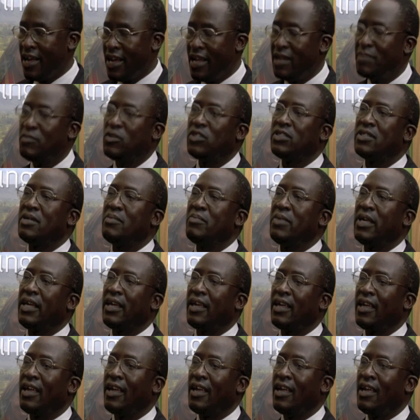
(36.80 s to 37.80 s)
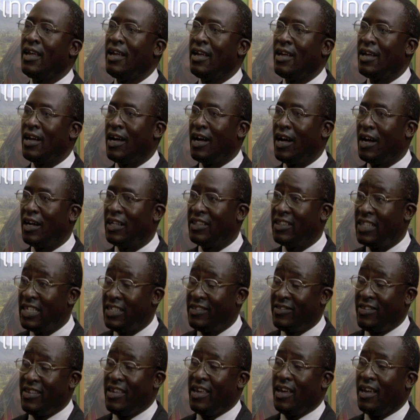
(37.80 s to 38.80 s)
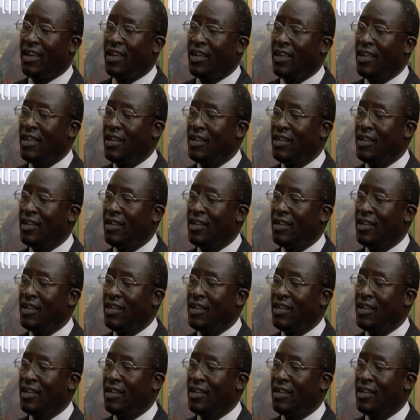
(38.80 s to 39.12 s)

In Mozambique, uh, this year,